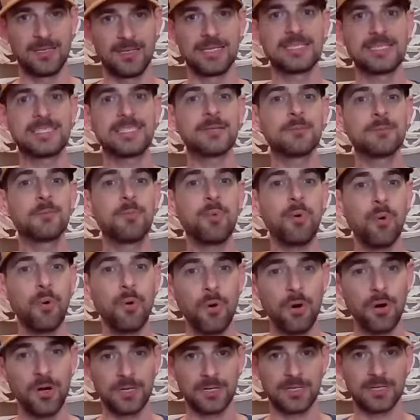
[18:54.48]
It's
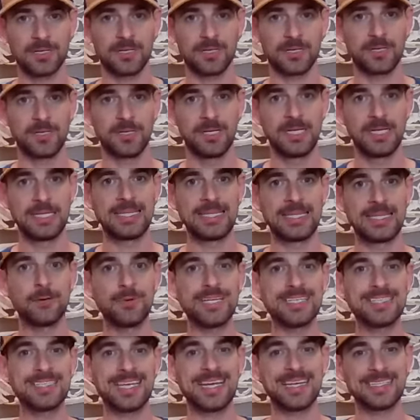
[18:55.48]
important that
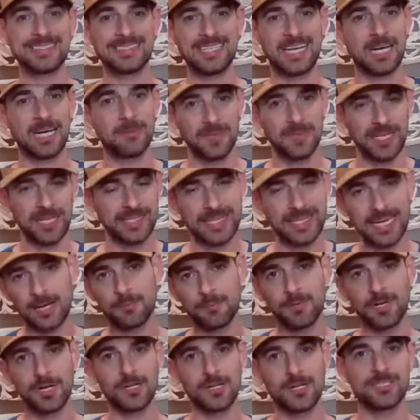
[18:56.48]
we take time, like
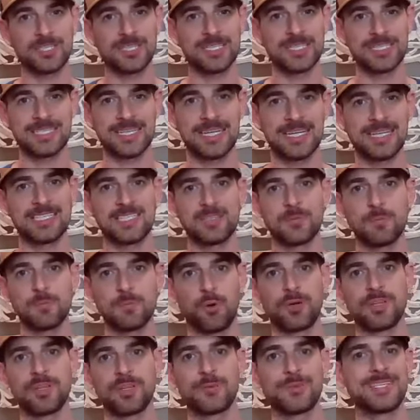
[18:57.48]
Gabrielle just said, it's
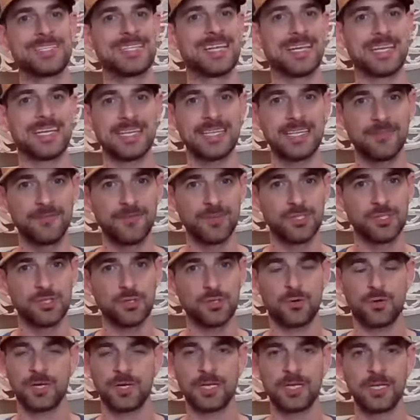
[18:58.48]
important that we take an
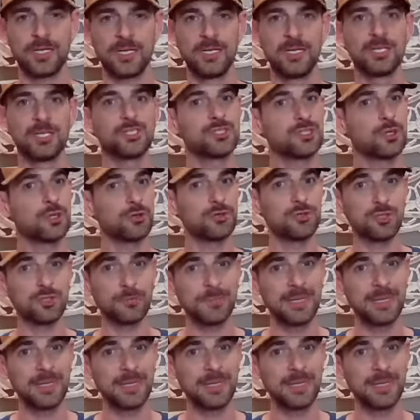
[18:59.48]
inventory, social